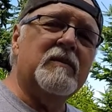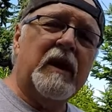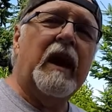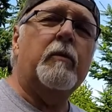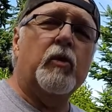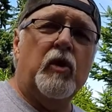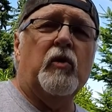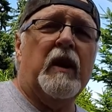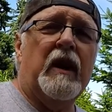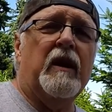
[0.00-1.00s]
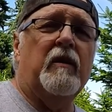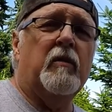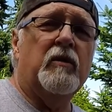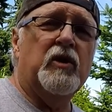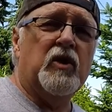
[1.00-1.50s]
cable you need
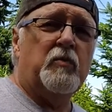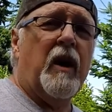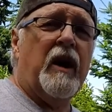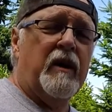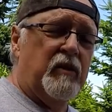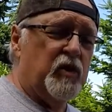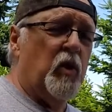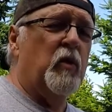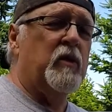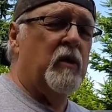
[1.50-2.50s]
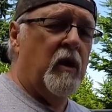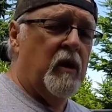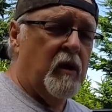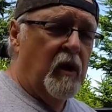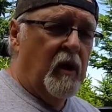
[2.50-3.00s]
just by showing
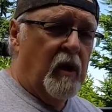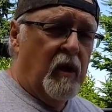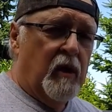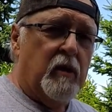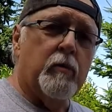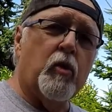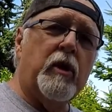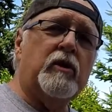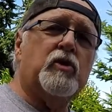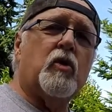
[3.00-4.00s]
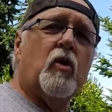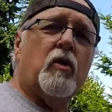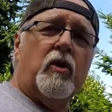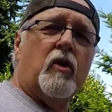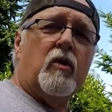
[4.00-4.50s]
the marine
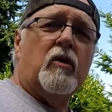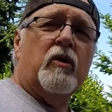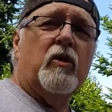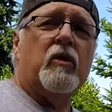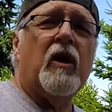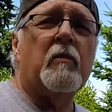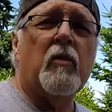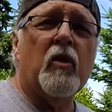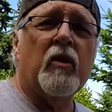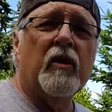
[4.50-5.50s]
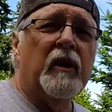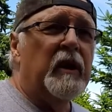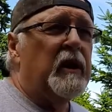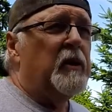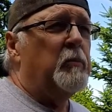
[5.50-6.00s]
store your number.
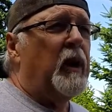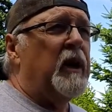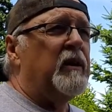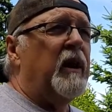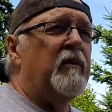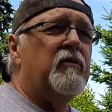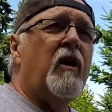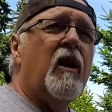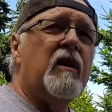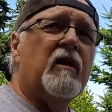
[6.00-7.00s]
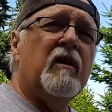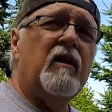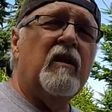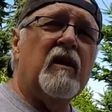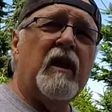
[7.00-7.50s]
But if not,
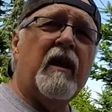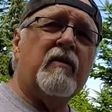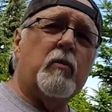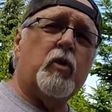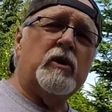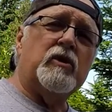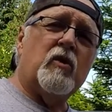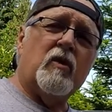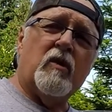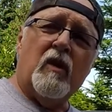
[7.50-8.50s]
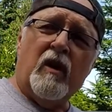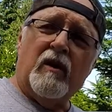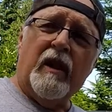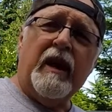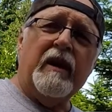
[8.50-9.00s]
you can have the marine store
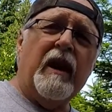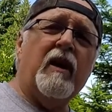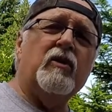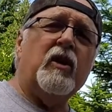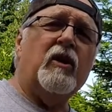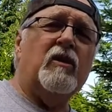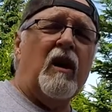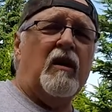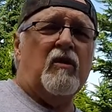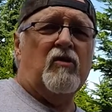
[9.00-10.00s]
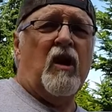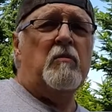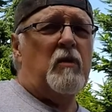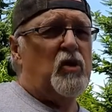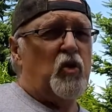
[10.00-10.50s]
lay it out, and you can take your tape
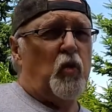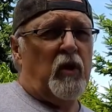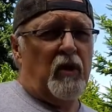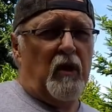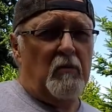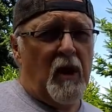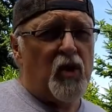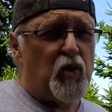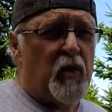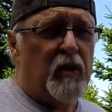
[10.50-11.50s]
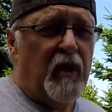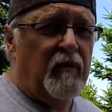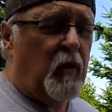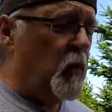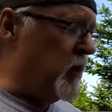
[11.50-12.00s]
measure with you and measure it
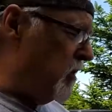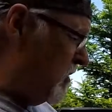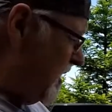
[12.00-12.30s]
if you want to do